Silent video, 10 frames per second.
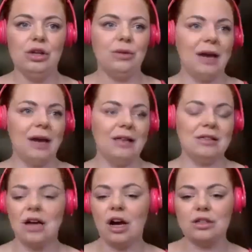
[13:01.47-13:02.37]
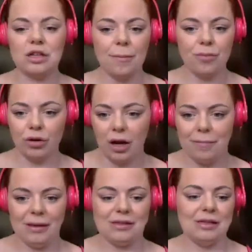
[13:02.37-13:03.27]
can start a
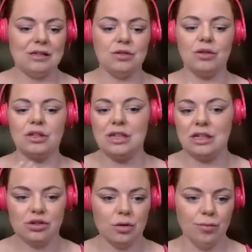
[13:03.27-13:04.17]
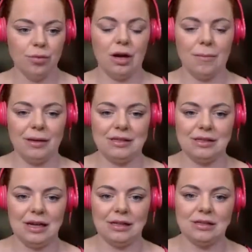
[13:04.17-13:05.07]
product business or a digital product
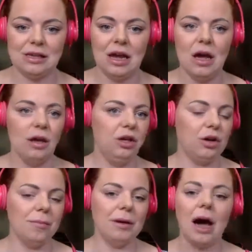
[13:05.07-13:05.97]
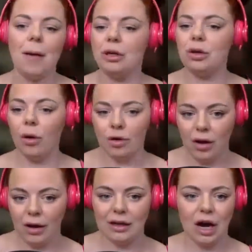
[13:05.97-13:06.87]
business, you can become an
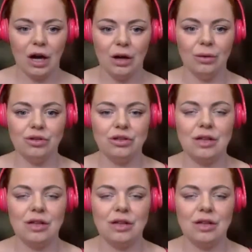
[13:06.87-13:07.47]
online coach.